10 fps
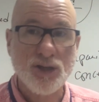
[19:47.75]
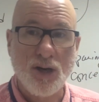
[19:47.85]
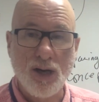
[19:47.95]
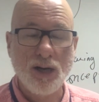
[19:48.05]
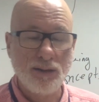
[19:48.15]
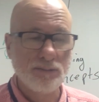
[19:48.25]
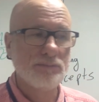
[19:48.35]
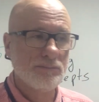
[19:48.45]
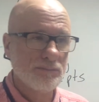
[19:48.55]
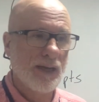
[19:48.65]
car.
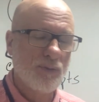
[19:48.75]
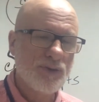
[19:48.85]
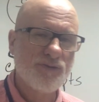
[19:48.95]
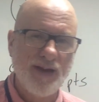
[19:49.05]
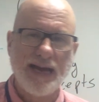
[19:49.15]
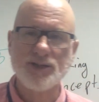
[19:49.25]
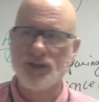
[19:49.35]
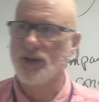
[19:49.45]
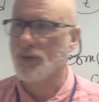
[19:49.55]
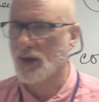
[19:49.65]
Like, what's fast
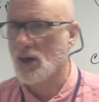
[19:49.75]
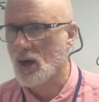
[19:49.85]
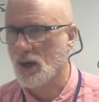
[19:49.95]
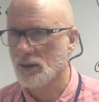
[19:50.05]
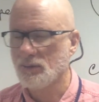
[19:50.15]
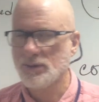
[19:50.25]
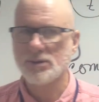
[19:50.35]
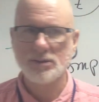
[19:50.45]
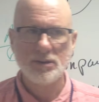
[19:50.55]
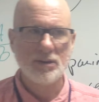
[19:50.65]
to you in a car?
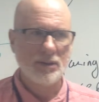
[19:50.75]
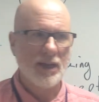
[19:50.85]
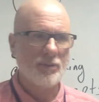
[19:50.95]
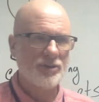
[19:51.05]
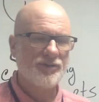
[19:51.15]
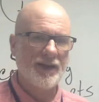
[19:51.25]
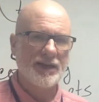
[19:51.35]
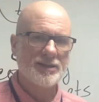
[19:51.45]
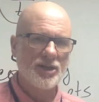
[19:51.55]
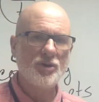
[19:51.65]
What's
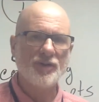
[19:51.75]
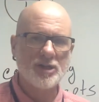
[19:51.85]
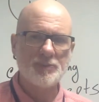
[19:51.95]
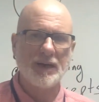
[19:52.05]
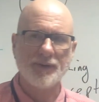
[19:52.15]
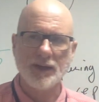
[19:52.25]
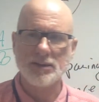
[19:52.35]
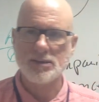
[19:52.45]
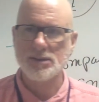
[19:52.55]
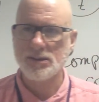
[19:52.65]
fast that you've
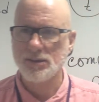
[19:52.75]
experienced?